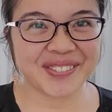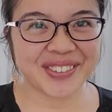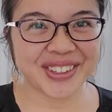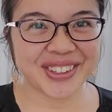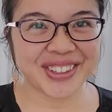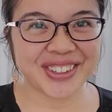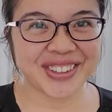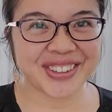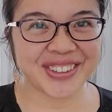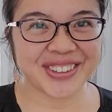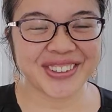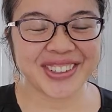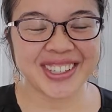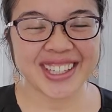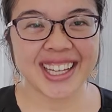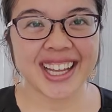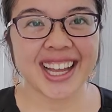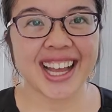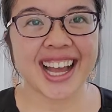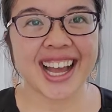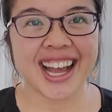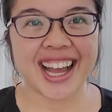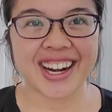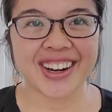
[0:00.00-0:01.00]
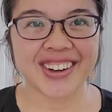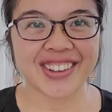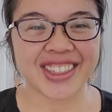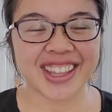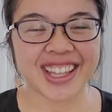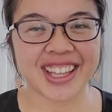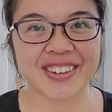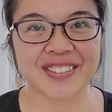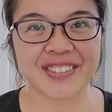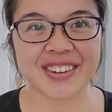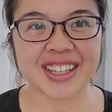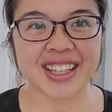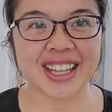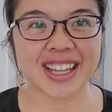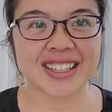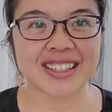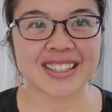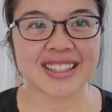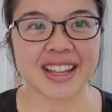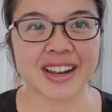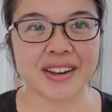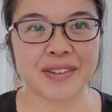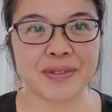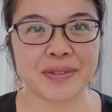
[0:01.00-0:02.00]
boo. I don't think he realizes that I'm